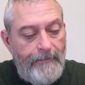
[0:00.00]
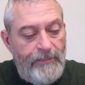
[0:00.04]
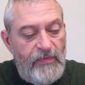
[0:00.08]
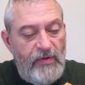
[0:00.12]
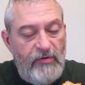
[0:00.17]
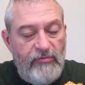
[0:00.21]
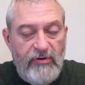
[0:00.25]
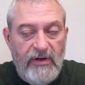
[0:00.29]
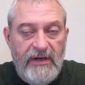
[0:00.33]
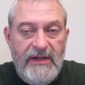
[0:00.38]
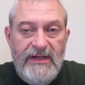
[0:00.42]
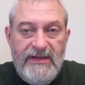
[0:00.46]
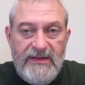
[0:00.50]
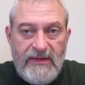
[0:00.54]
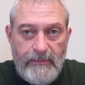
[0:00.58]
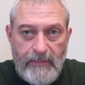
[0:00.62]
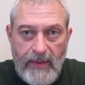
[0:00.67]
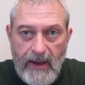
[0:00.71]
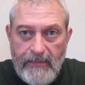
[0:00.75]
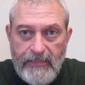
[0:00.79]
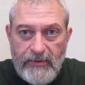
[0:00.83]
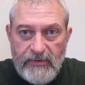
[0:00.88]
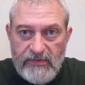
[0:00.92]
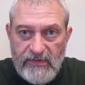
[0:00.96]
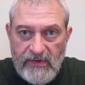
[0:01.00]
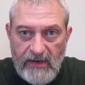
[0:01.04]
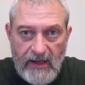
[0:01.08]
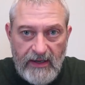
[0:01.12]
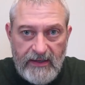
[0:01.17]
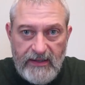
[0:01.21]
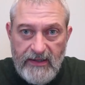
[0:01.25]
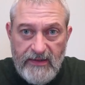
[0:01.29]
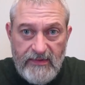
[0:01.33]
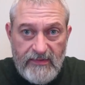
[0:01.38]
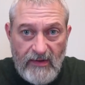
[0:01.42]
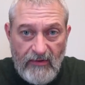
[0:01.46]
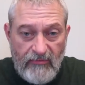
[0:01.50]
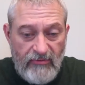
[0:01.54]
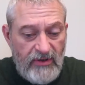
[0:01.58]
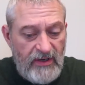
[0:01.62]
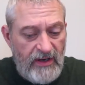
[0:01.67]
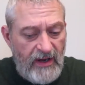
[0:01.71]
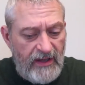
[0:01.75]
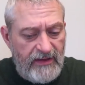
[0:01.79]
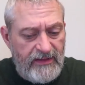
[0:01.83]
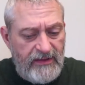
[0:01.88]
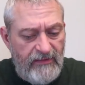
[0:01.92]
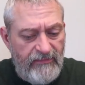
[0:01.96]
You really get the peppers and onions. I really
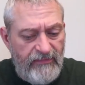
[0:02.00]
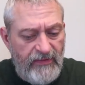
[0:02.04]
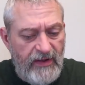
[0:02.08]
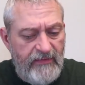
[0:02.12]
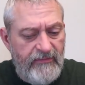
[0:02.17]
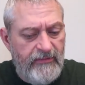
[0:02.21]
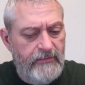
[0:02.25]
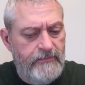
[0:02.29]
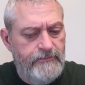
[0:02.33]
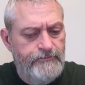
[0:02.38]
like that flavor.